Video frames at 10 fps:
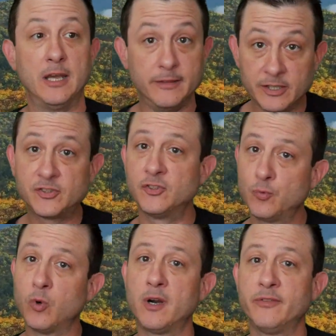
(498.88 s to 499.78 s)
And this
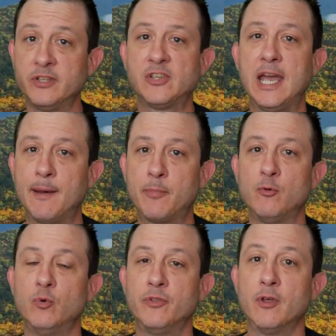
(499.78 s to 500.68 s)
is where this
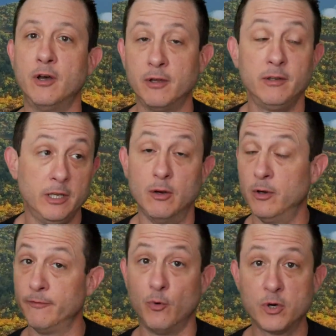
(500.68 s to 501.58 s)
happened with, you
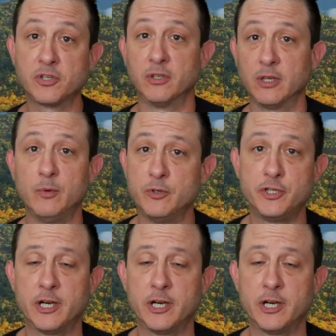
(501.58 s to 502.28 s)
know, unfortunately with